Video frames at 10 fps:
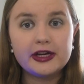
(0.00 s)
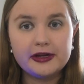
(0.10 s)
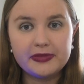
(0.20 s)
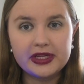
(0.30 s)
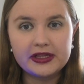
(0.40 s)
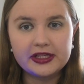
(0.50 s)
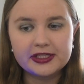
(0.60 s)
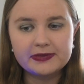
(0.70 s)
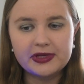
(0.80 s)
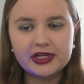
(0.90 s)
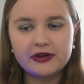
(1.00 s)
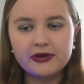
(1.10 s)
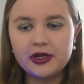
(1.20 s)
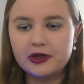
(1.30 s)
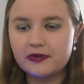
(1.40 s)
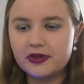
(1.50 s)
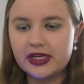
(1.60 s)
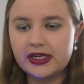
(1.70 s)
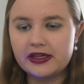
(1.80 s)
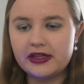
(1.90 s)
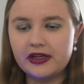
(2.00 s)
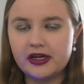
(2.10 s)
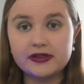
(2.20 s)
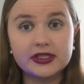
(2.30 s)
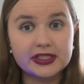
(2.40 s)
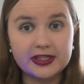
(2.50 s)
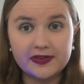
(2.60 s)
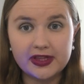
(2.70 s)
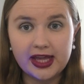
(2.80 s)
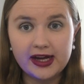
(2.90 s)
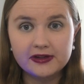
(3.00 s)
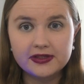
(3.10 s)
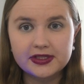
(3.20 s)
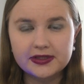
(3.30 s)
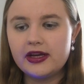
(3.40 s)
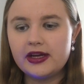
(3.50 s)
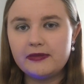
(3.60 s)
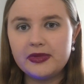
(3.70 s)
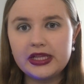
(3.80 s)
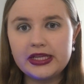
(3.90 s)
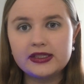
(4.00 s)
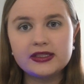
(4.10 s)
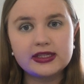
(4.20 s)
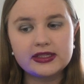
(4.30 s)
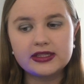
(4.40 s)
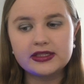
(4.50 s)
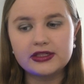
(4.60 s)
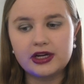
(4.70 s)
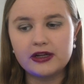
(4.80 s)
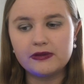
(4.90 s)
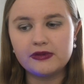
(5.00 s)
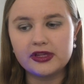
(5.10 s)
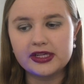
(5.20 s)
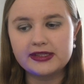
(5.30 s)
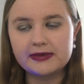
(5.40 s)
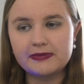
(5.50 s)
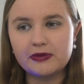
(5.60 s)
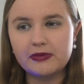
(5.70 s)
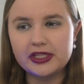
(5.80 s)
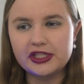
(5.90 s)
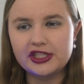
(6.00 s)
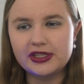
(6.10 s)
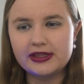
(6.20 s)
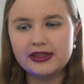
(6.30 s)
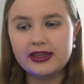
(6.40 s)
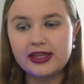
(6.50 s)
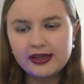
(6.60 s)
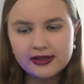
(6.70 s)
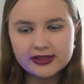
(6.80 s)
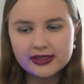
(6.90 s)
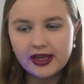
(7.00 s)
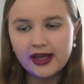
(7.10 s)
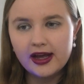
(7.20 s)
Amelia's Mercury overlaid in Niall's 7th house. Amelia senses Niall will accept the way she thinks.